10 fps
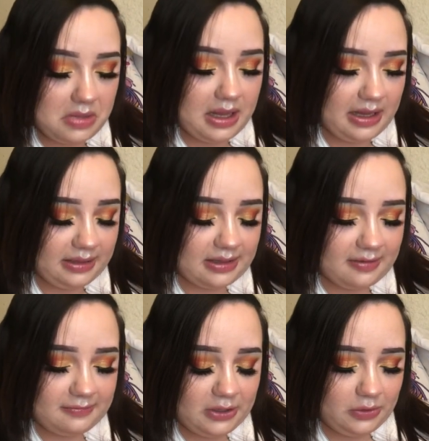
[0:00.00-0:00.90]
I like that.
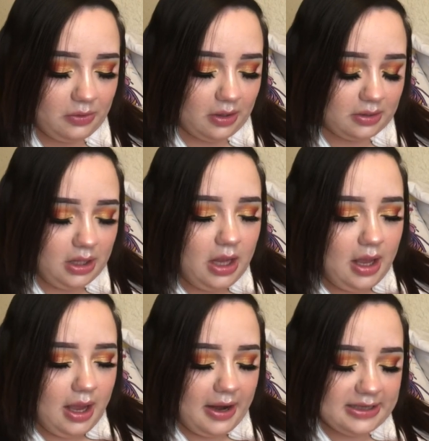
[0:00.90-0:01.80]
Very cool.
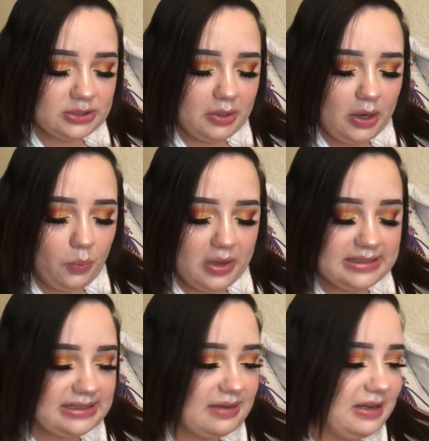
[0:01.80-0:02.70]
All right, so we're at
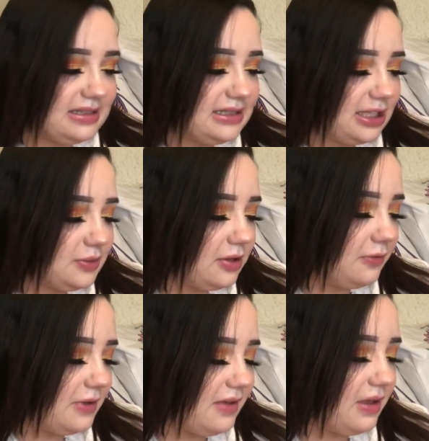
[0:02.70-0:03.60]
$176 with our
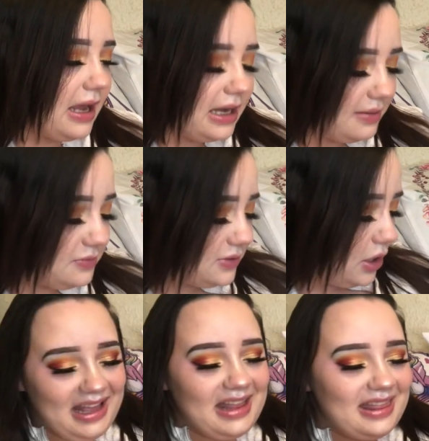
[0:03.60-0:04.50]
5 items.
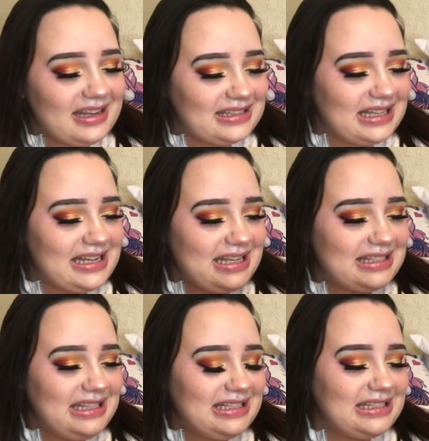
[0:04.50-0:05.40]
This is
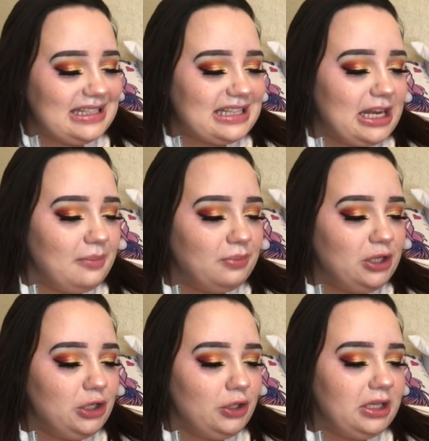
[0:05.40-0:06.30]
the 6 item
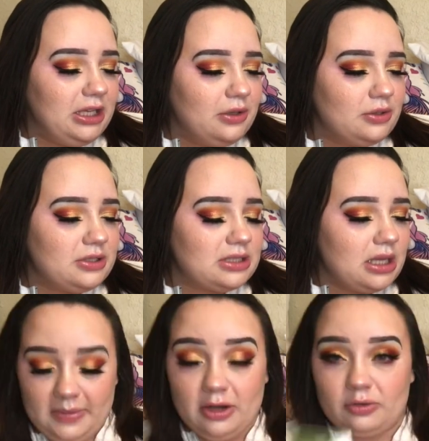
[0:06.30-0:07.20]
Pure Heals. Here's